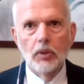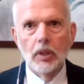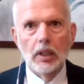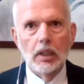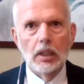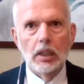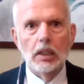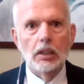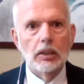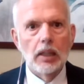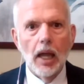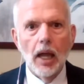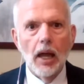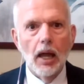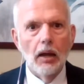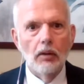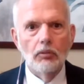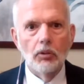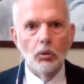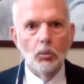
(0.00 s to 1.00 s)
they need to
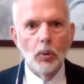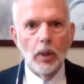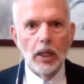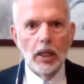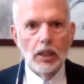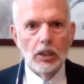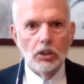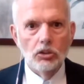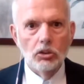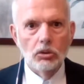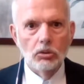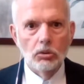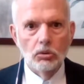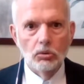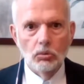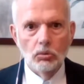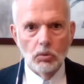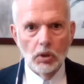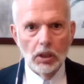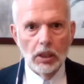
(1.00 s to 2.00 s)
have a way
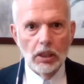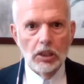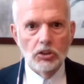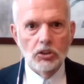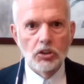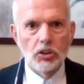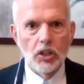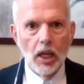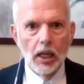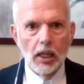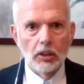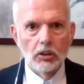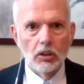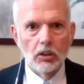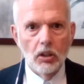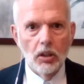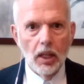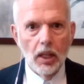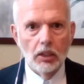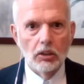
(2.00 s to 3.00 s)
to release
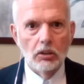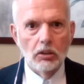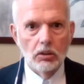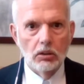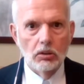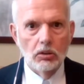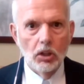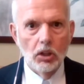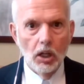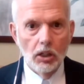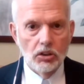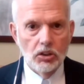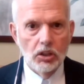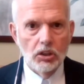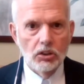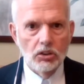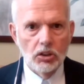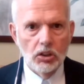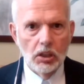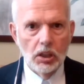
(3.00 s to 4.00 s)
that
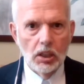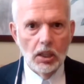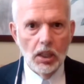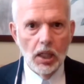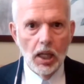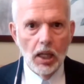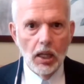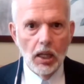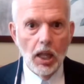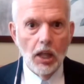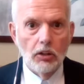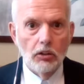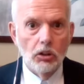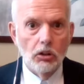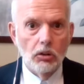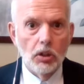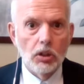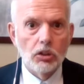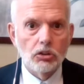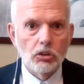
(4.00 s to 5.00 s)
toxicity, and
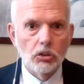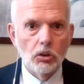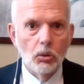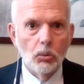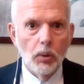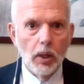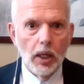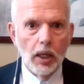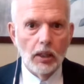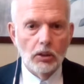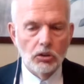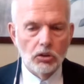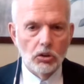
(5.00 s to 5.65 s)
there is no way.